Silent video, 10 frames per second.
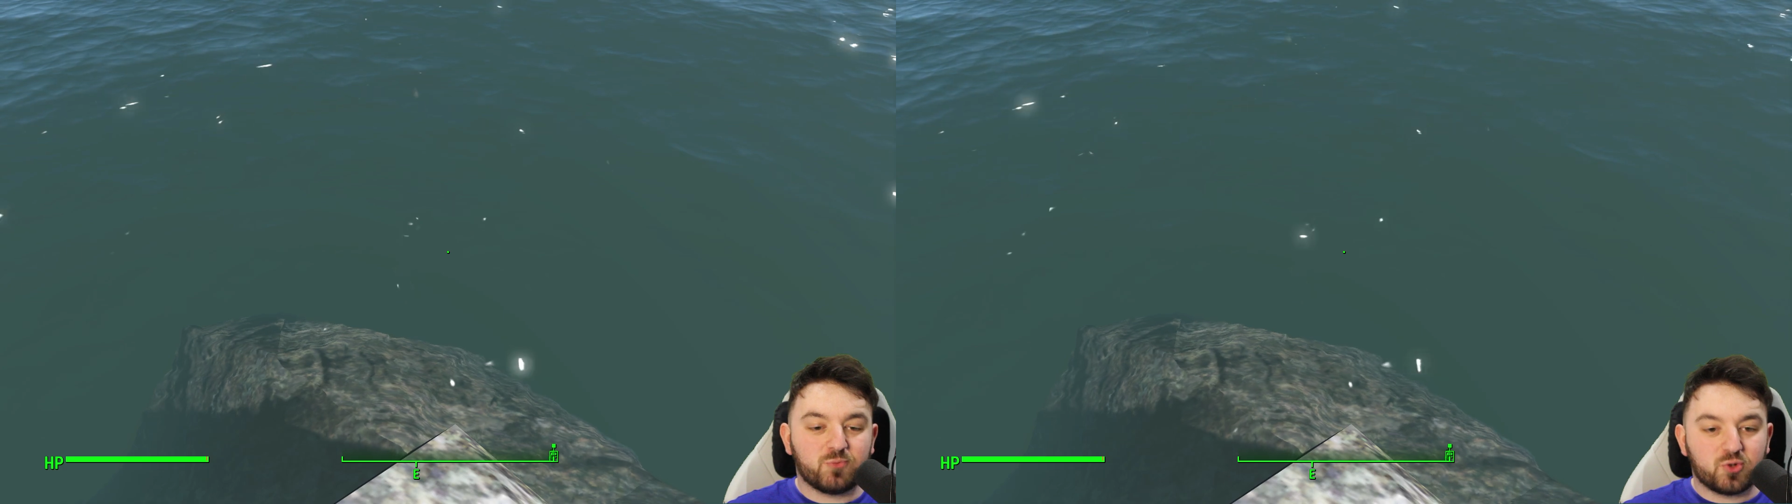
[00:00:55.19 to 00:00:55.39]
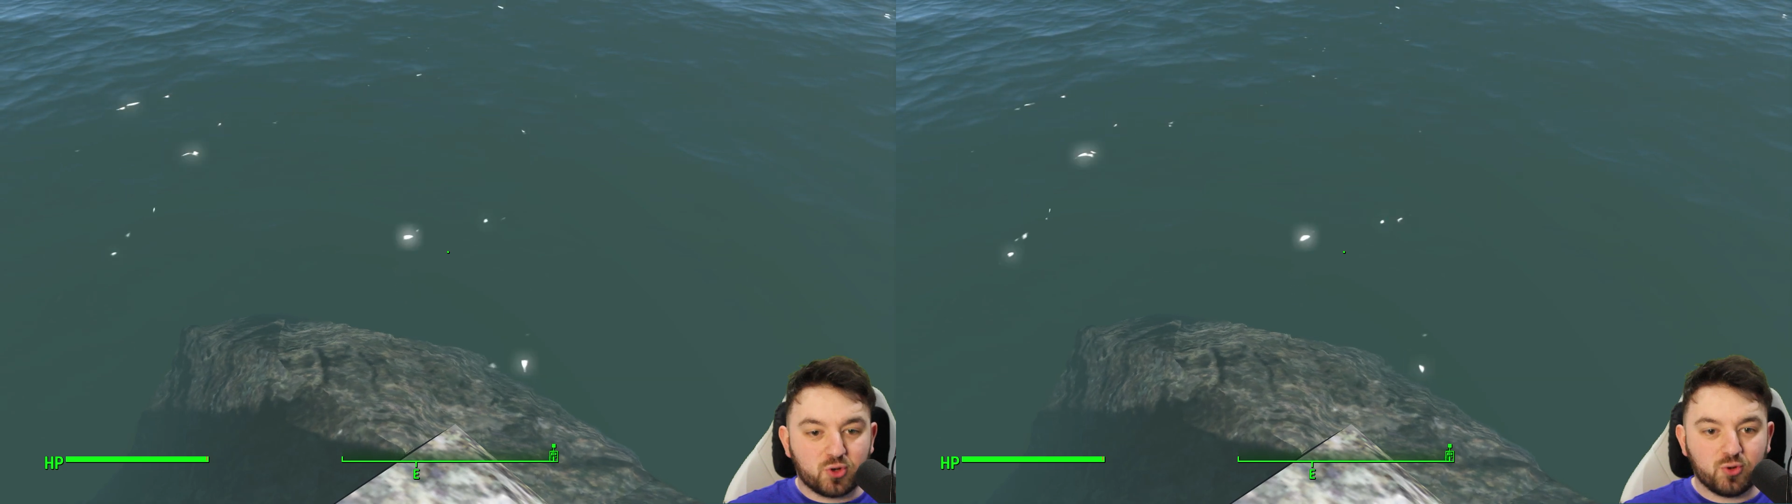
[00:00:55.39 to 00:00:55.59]

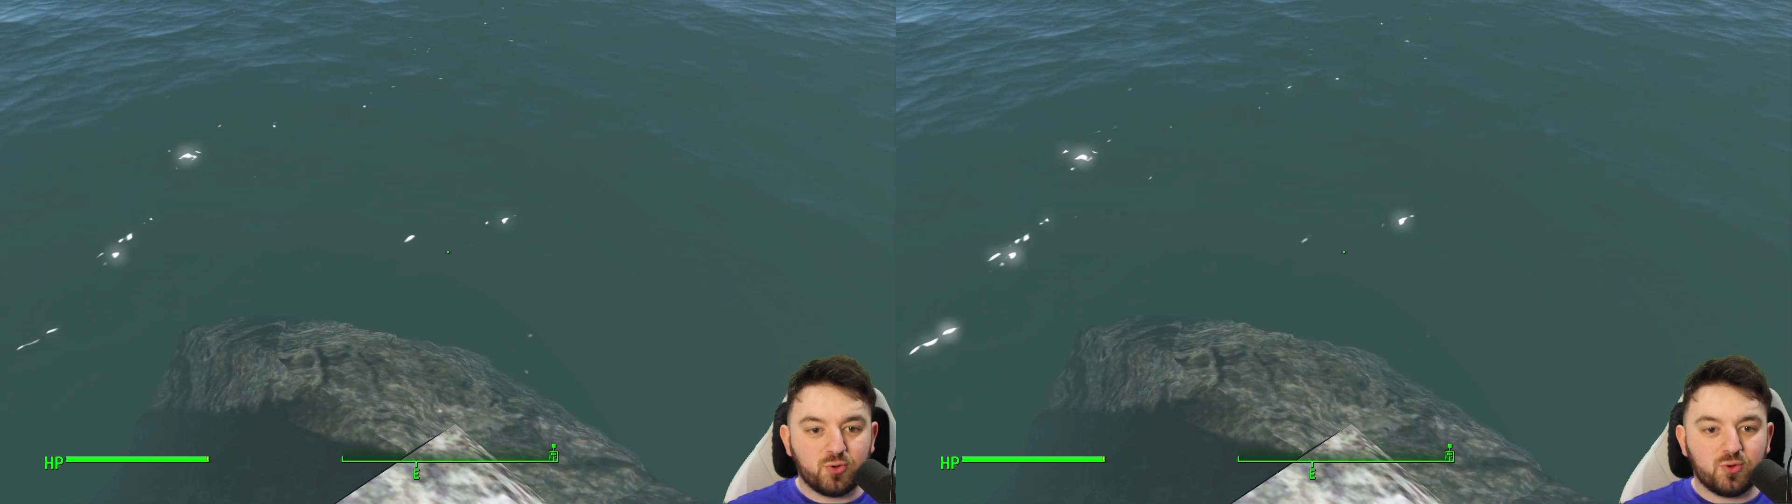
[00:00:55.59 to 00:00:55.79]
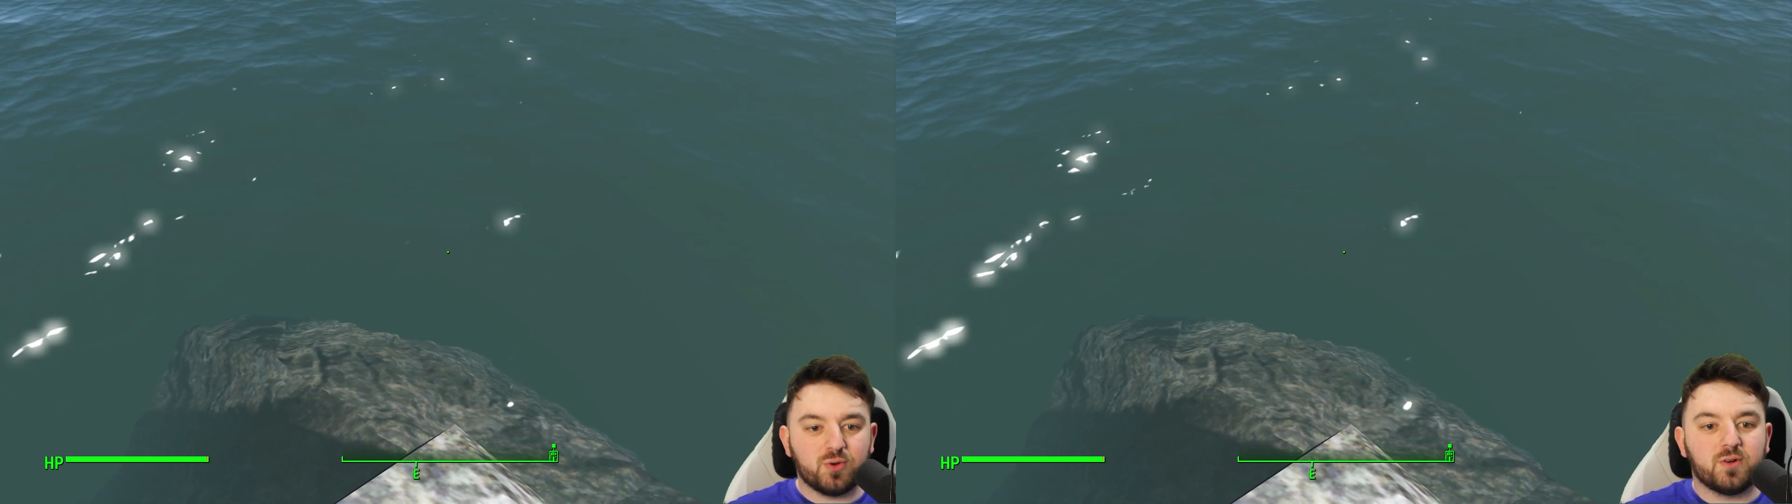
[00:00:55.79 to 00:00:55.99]

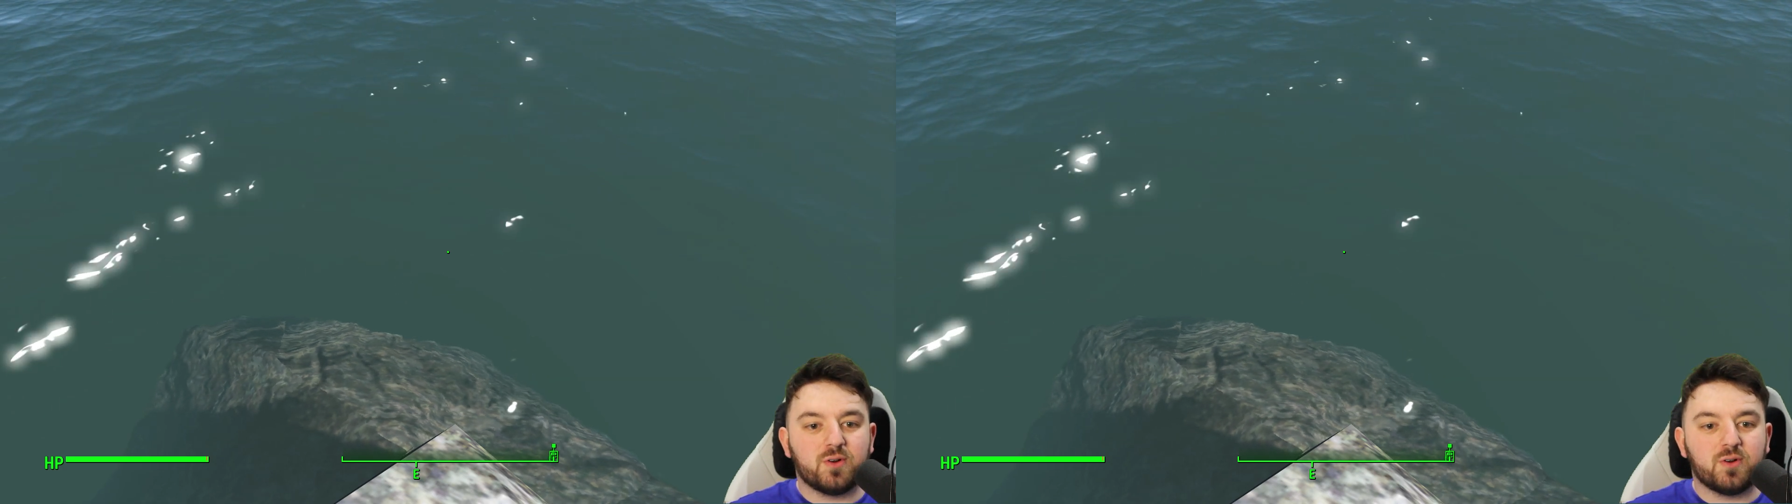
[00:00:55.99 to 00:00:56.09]
to